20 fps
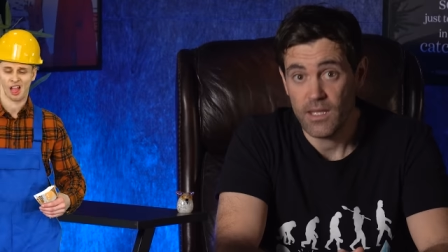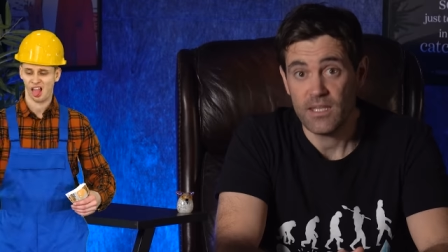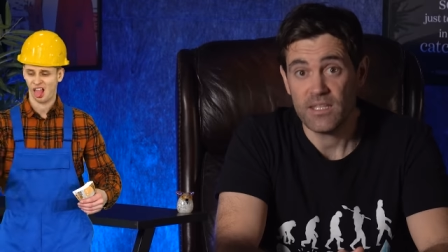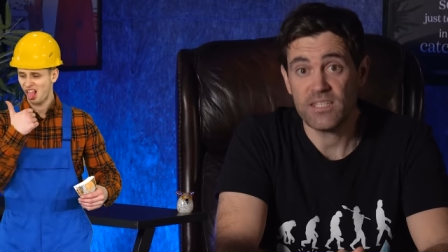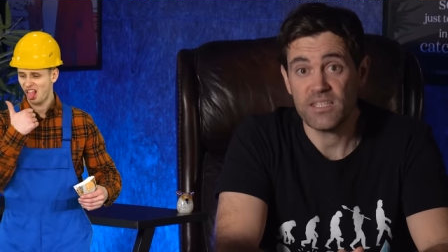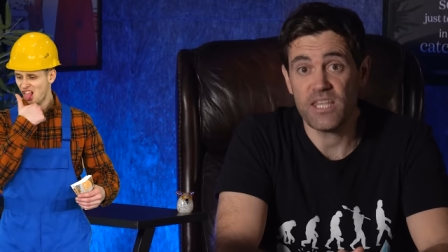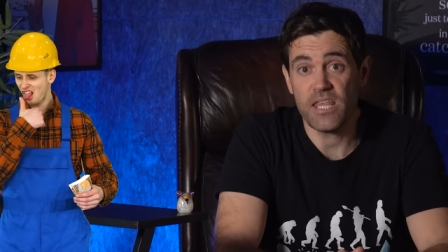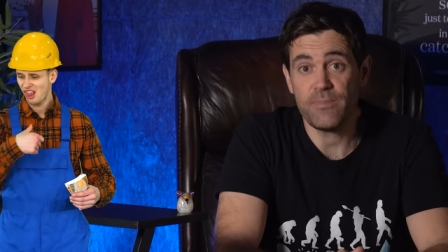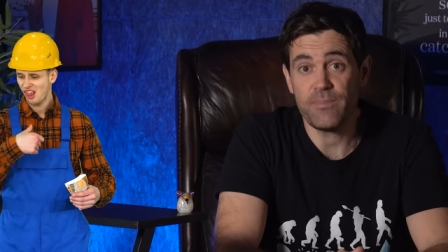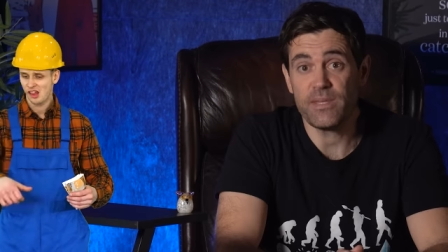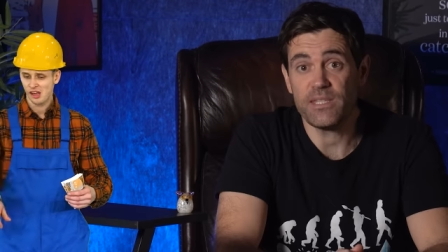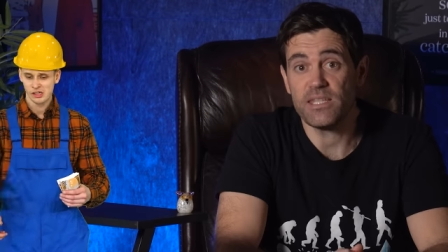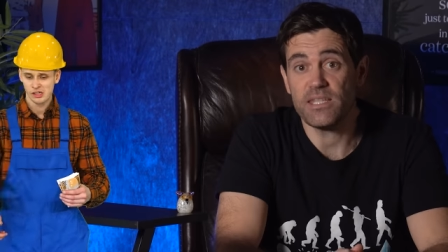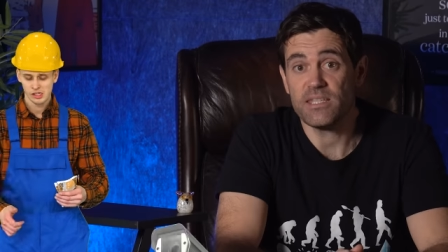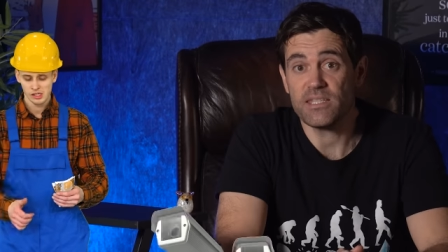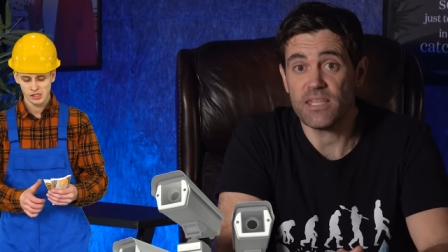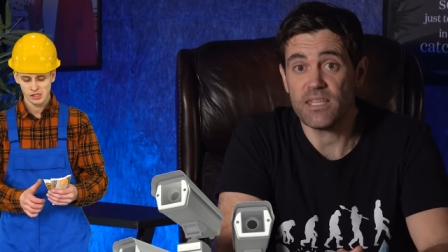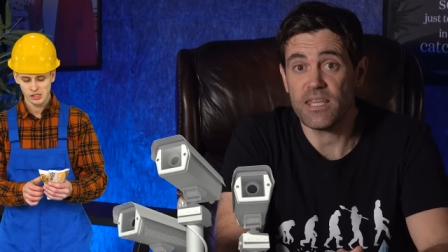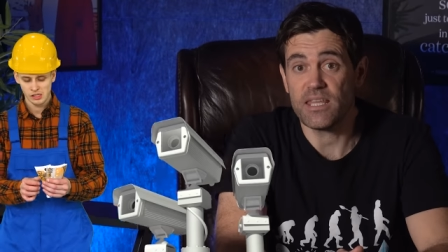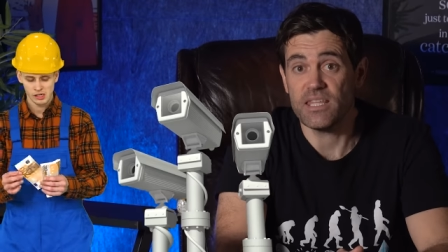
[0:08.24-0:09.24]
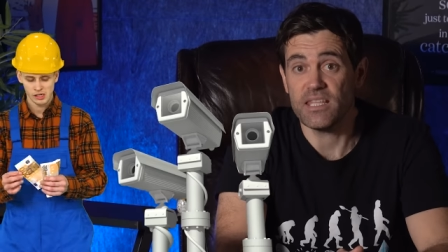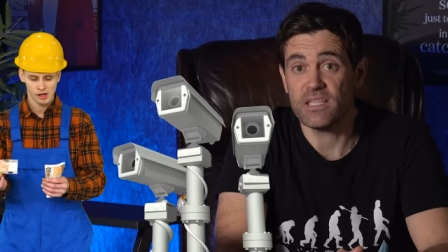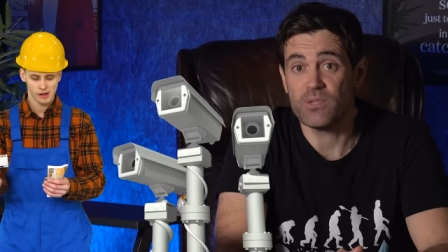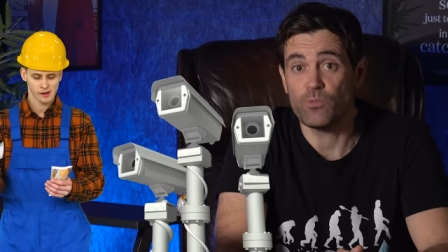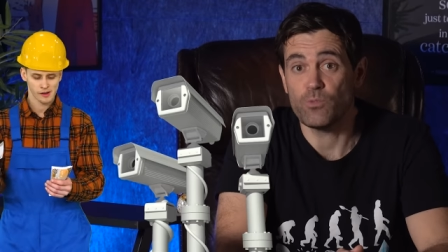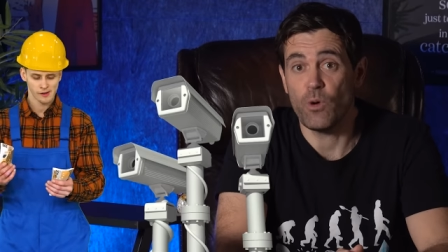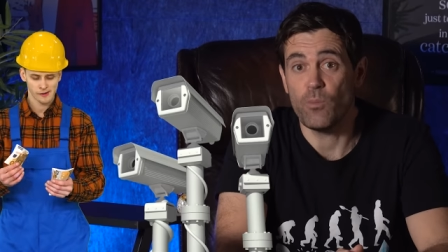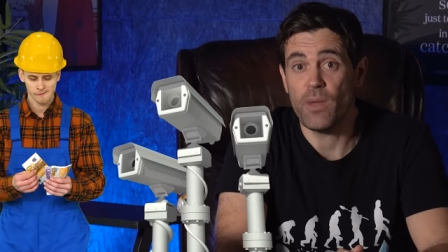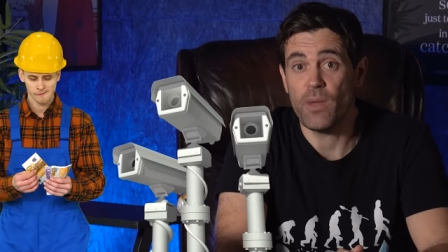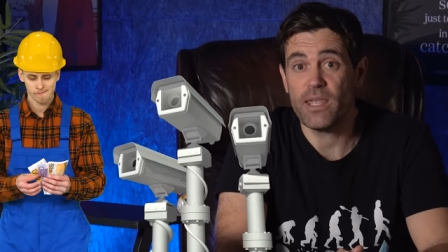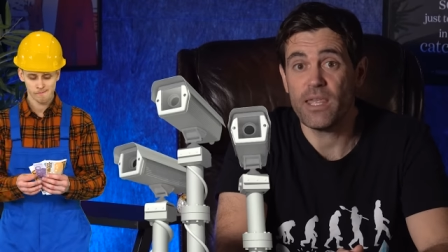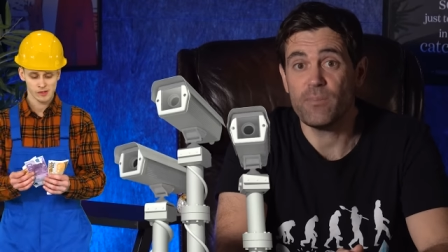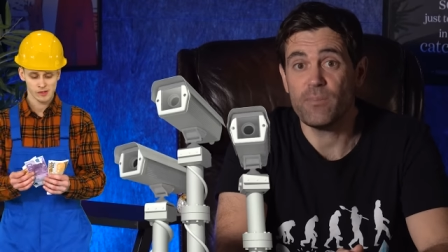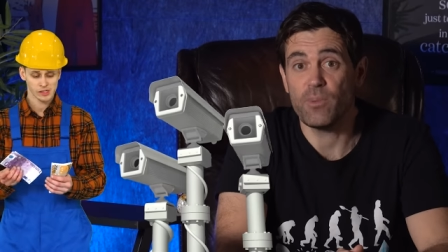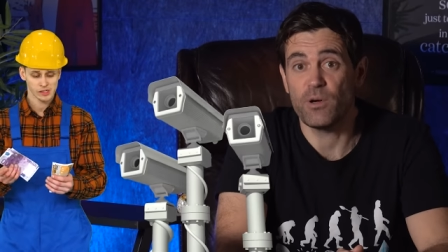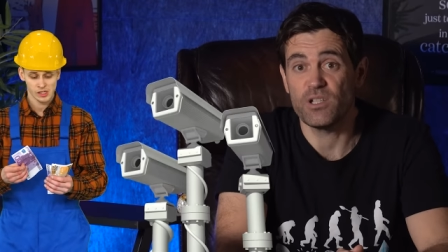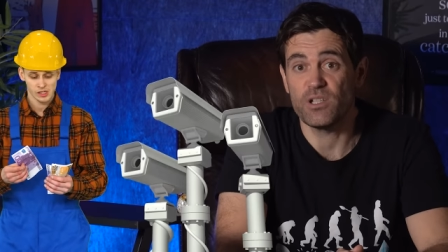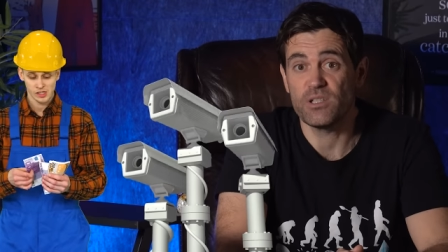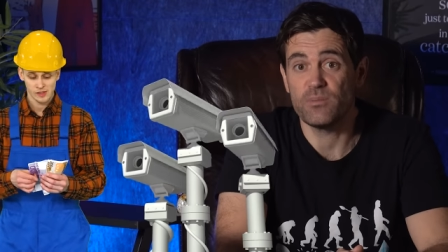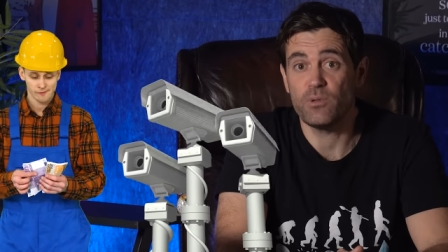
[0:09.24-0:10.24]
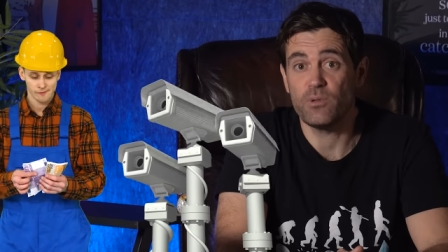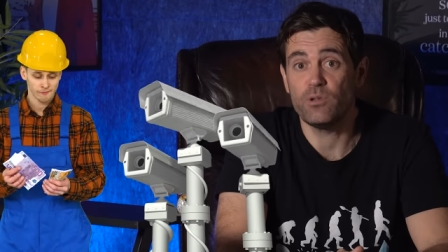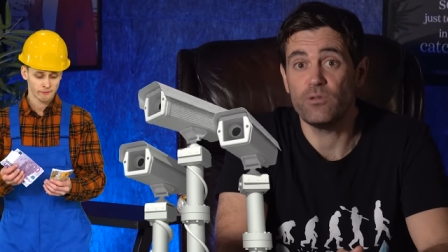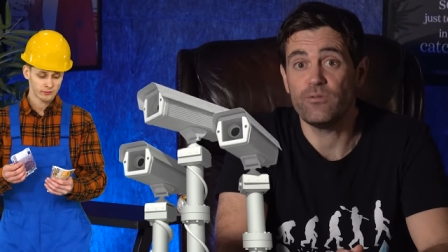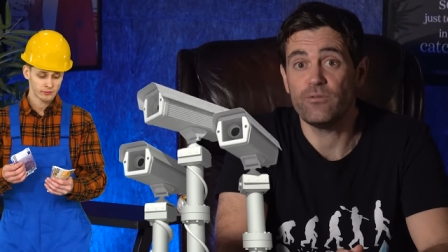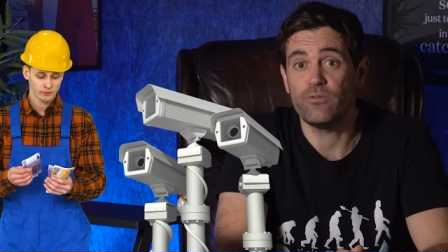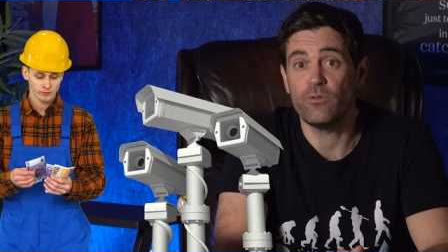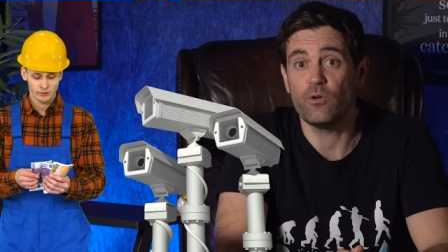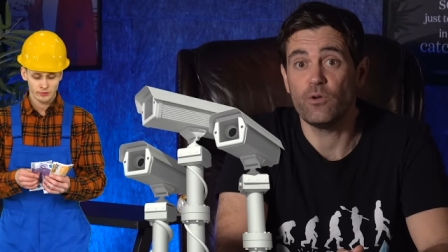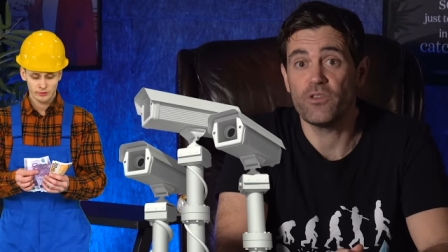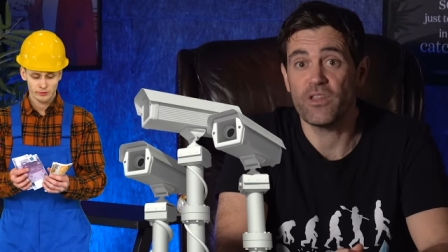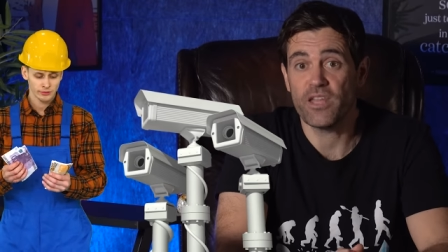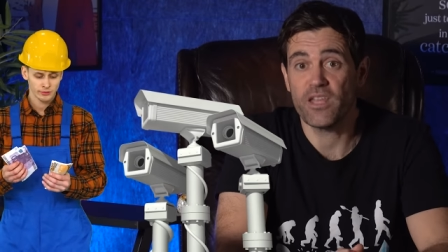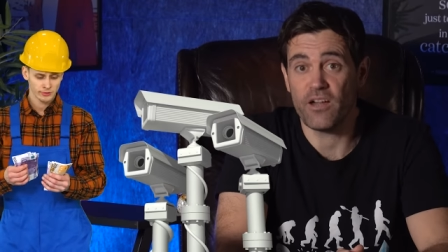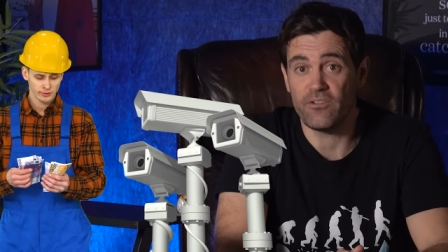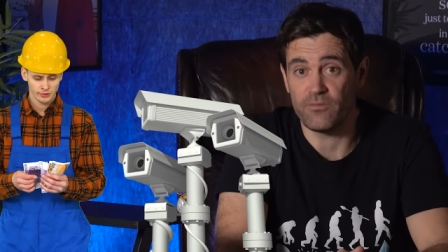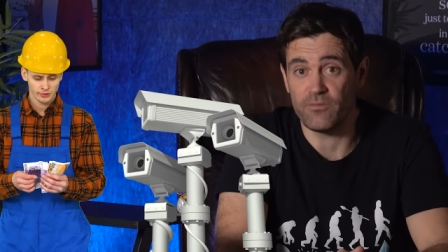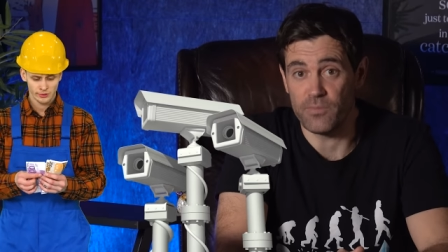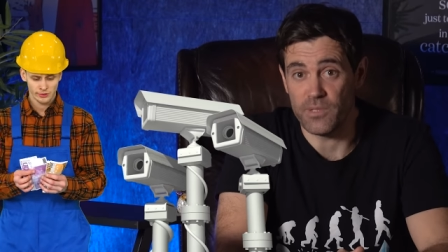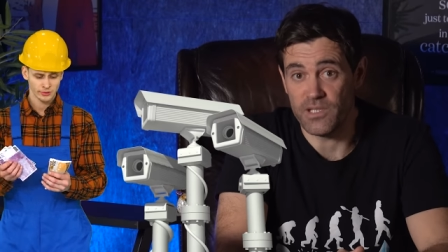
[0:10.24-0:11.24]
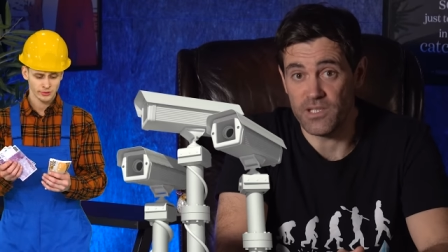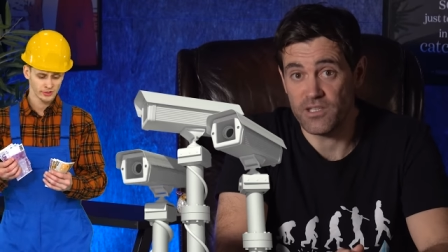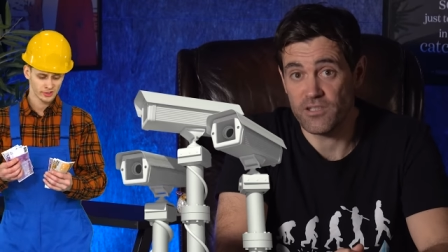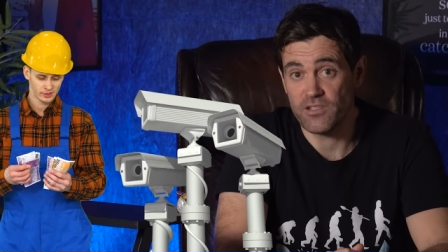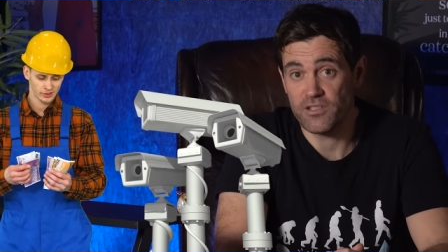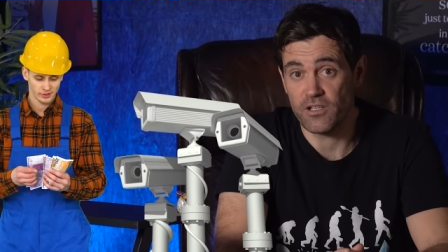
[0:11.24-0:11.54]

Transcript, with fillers: CBDCs will make it possible for the government